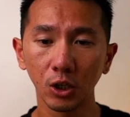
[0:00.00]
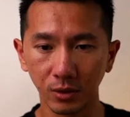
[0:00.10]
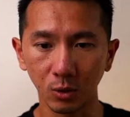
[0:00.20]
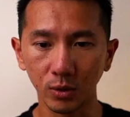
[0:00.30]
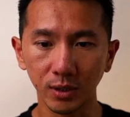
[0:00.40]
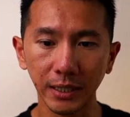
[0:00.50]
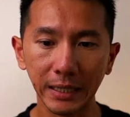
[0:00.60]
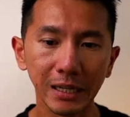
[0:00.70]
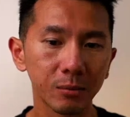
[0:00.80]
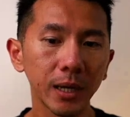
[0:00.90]
you will see an
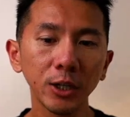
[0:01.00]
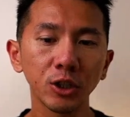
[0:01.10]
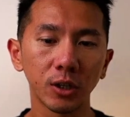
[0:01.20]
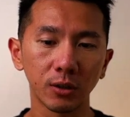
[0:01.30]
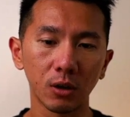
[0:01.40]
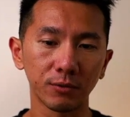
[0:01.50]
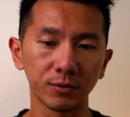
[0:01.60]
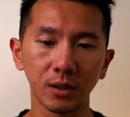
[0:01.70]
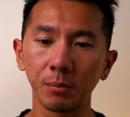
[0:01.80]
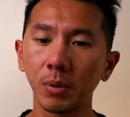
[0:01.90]
animation of
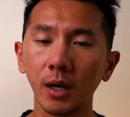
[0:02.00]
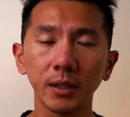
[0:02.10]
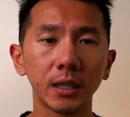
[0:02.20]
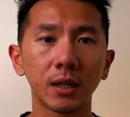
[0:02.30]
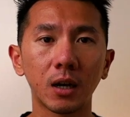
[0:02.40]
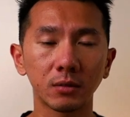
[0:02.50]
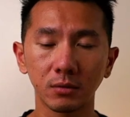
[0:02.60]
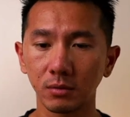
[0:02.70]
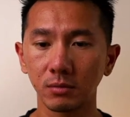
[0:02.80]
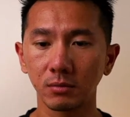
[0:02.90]
the parking lot